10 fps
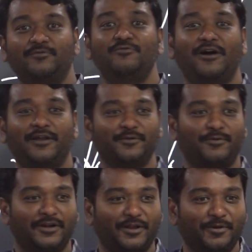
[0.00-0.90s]
who are you?
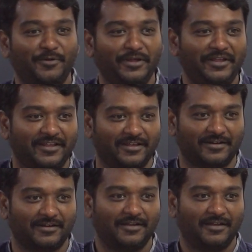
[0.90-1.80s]
What are you doing here?
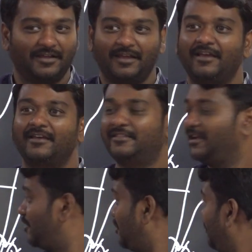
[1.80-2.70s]
They
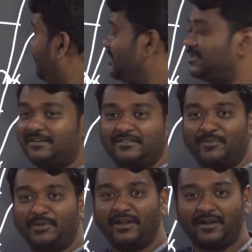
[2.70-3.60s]
told, we, sir,
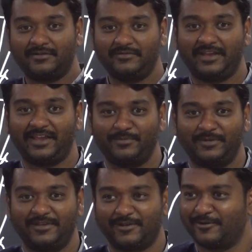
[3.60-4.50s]
Tamil Nadu, we came
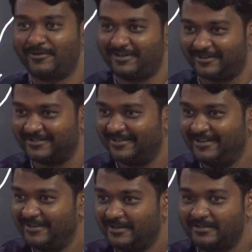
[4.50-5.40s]
here only.
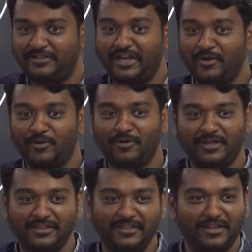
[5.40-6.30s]
They don't know
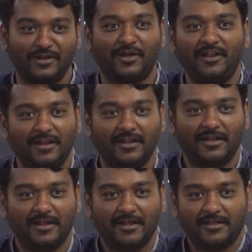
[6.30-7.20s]
Hindi and all.
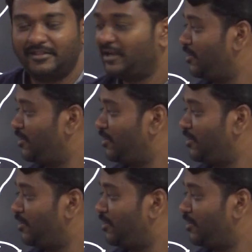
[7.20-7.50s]
They